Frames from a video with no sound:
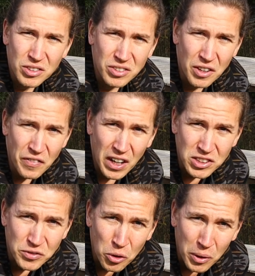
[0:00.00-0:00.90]
So
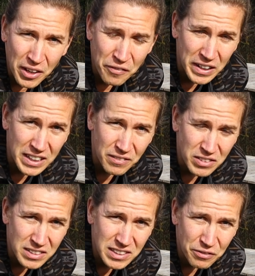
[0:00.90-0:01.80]
first of all, and the thing that I've
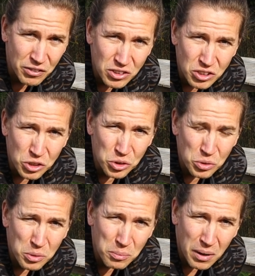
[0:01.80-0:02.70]
done different to
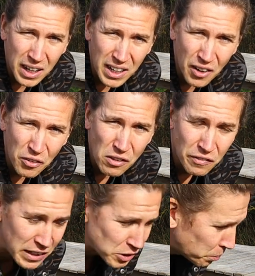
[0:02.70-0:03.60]
my other
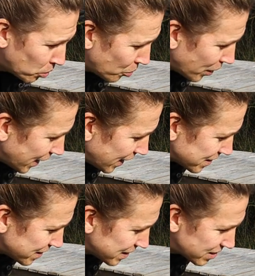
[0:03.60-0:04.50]
reflection pool
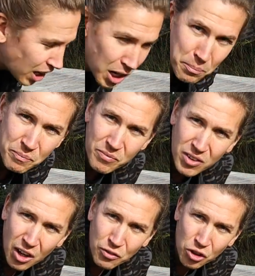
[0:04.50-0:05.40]
is this time
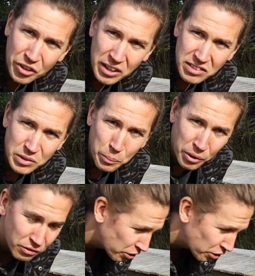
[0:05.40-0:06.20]
I've gone down a simpler